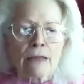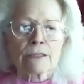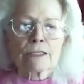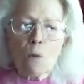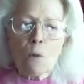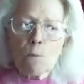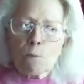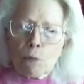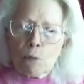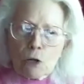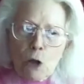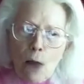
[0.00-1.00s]
So
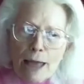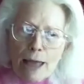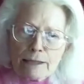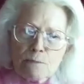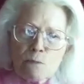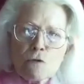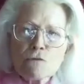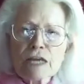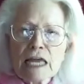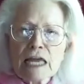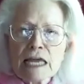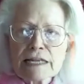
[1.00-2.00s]
Pluto has
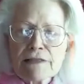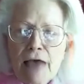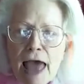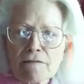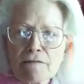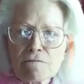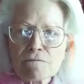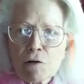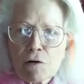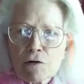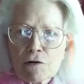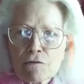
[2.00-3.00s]
moved into that
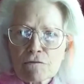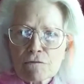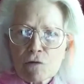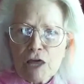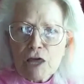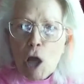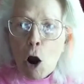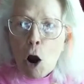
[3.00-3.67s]
for the